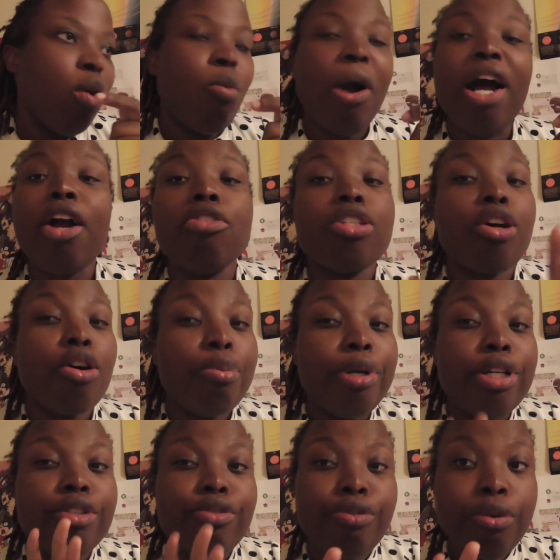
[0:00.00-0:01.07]
While I go to
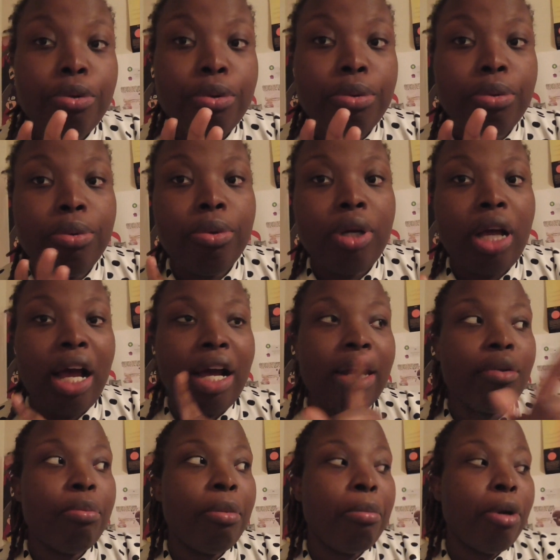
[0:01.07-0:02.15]
open his food, I
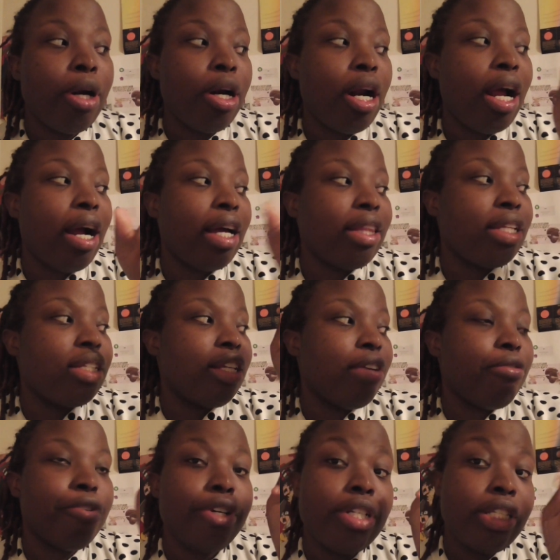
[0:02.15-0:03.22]
remember I got the
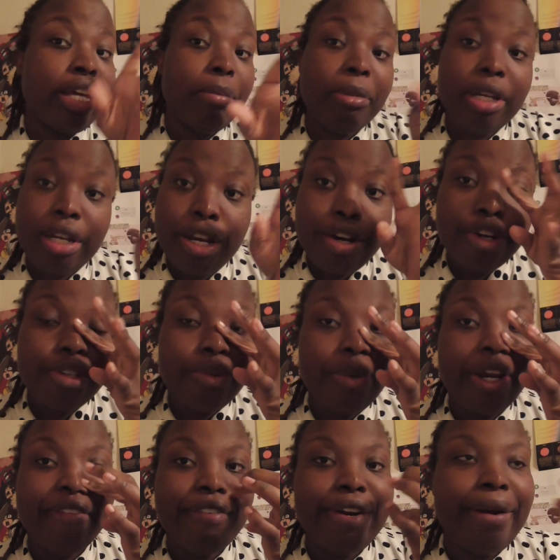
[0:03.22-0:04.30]
savory salmon dinners or
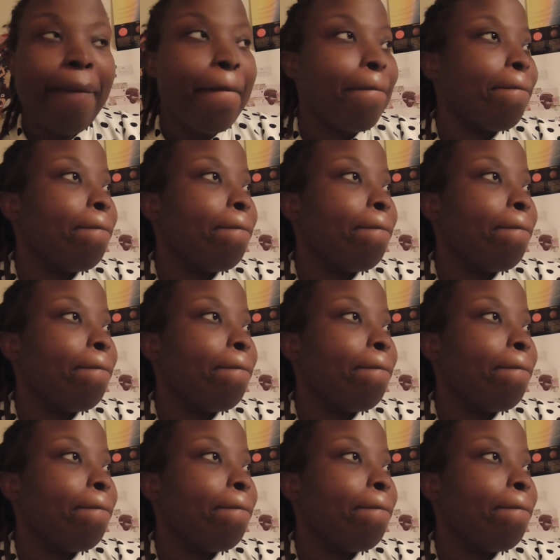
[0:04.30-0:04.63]
whatever.